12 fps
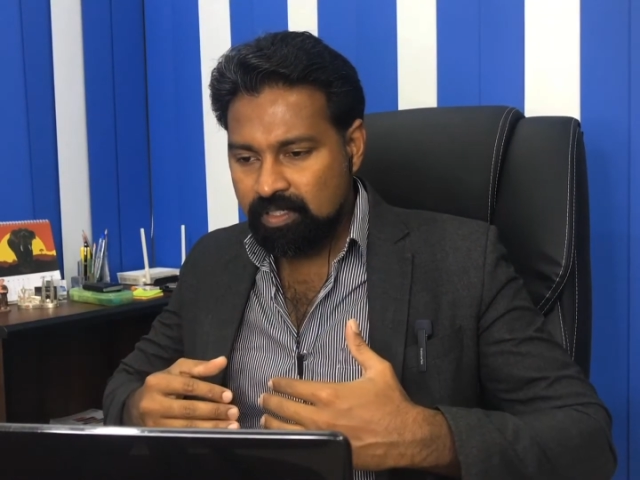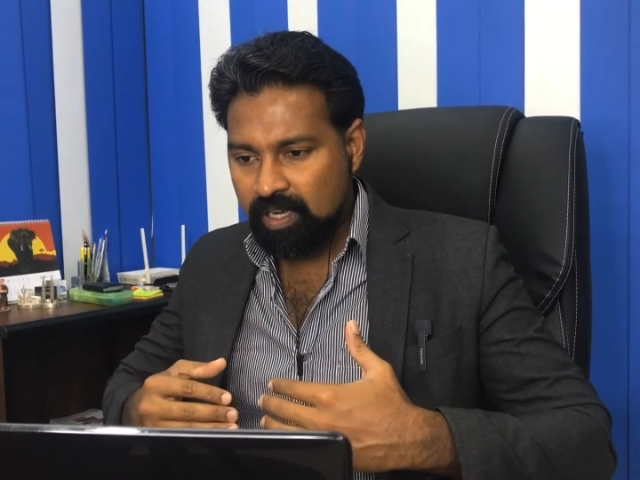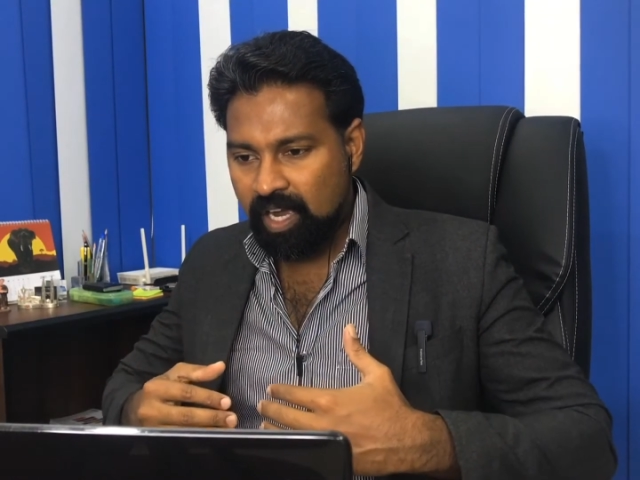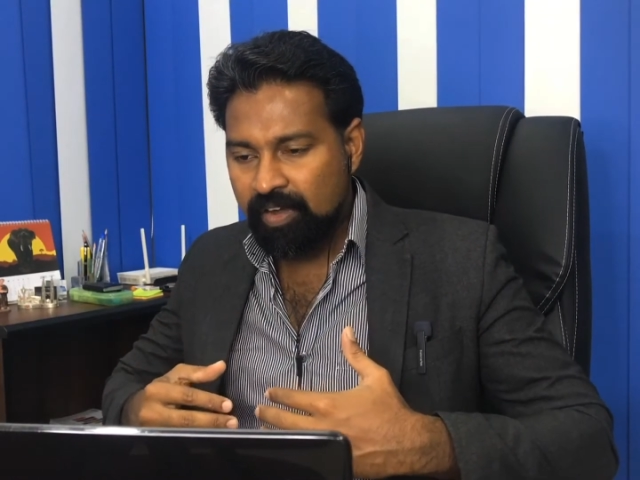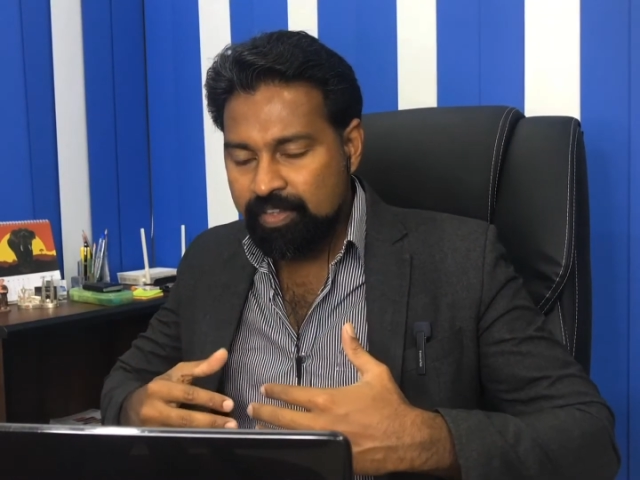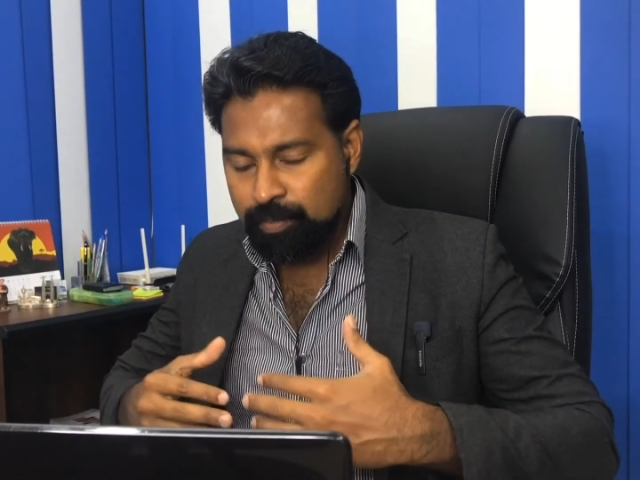
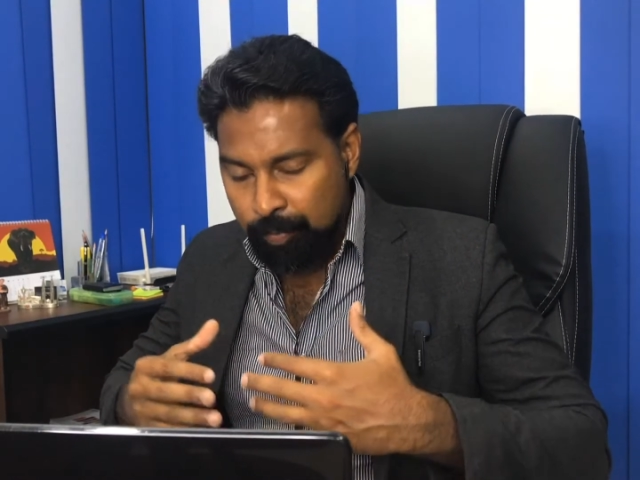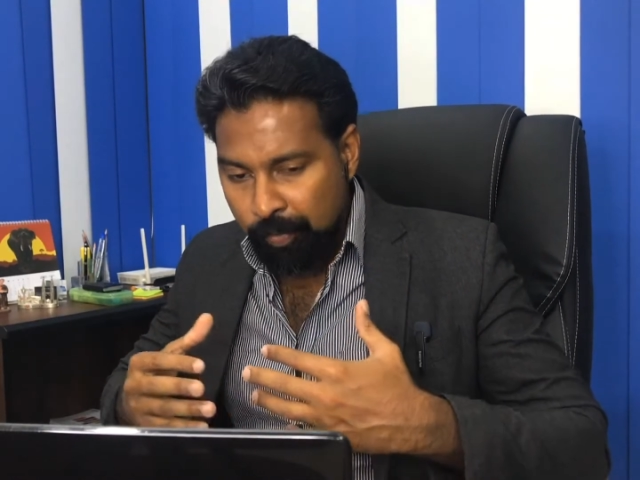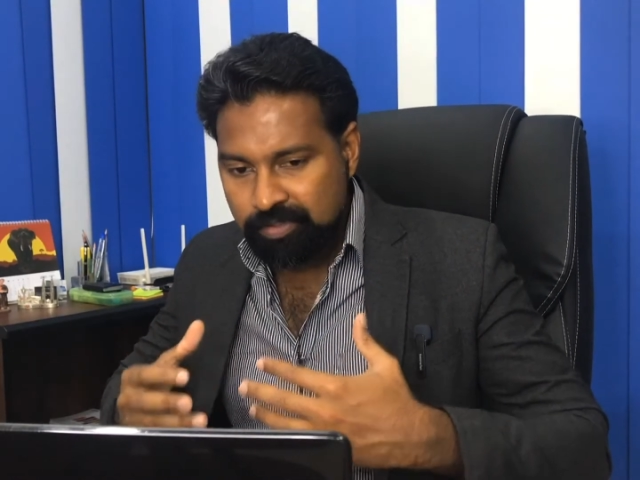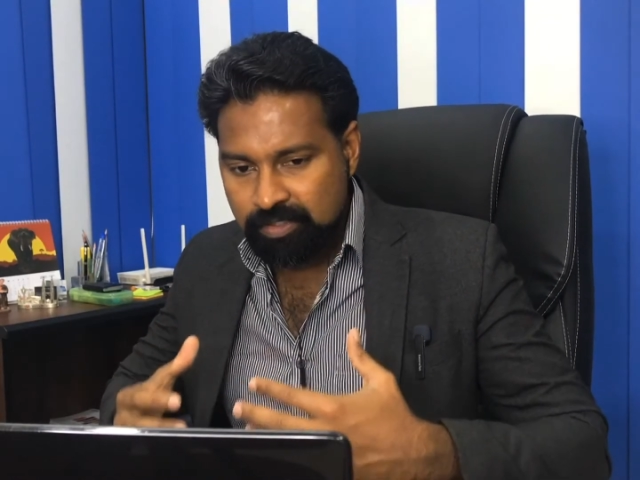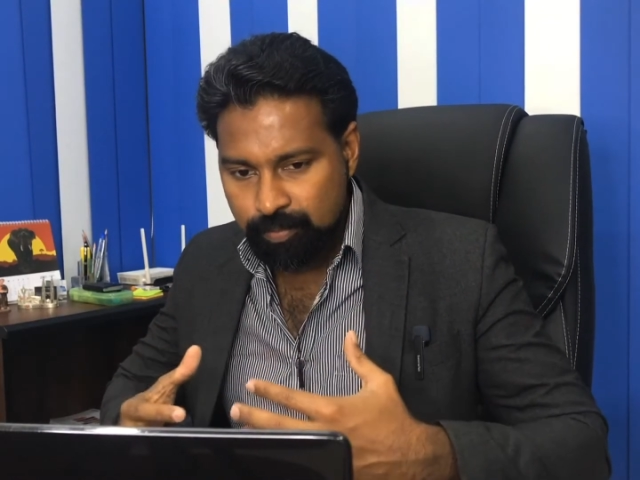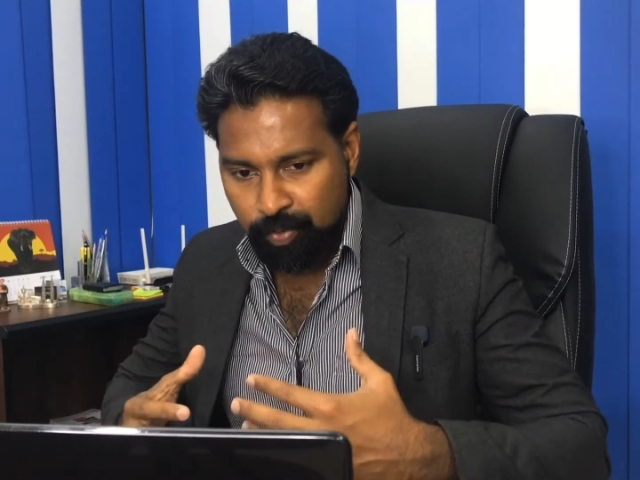are the
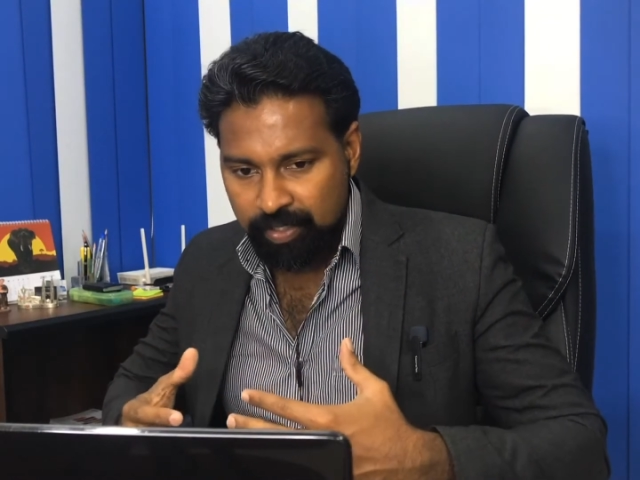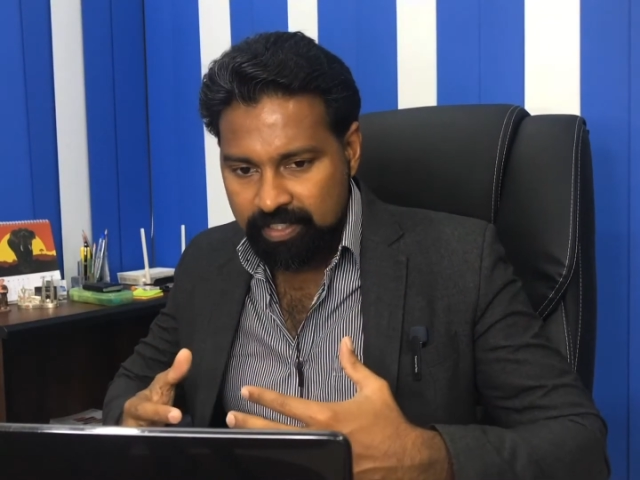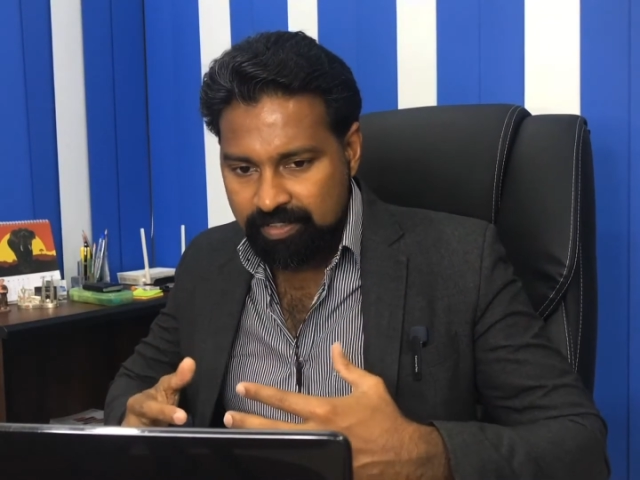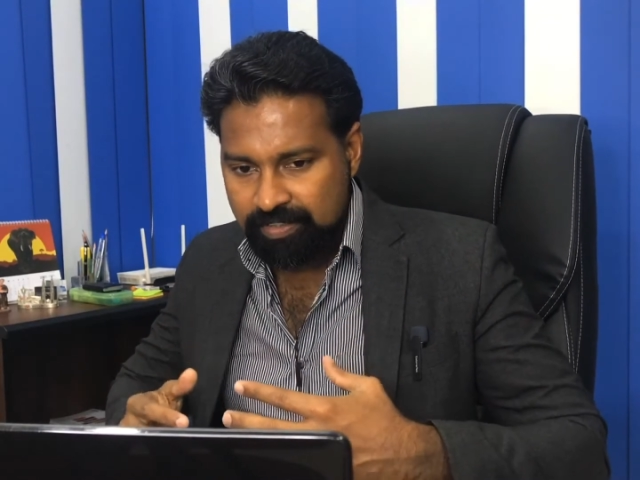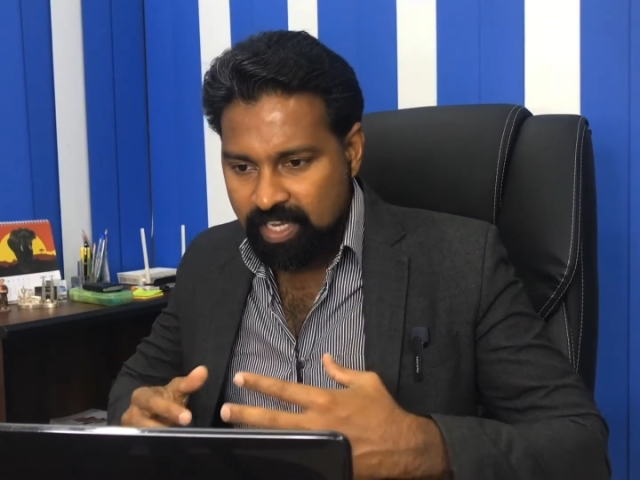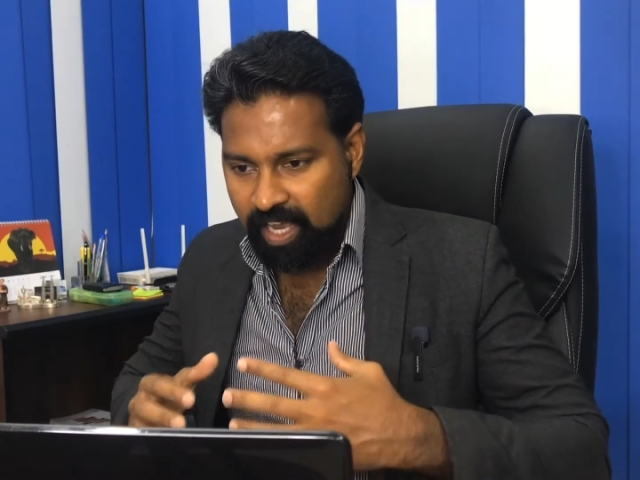important
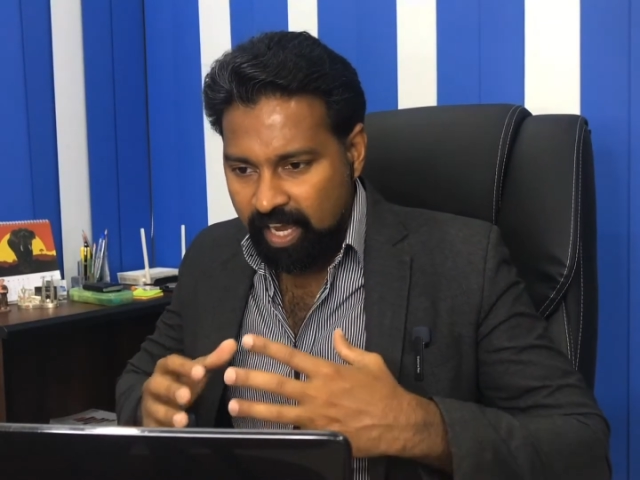points,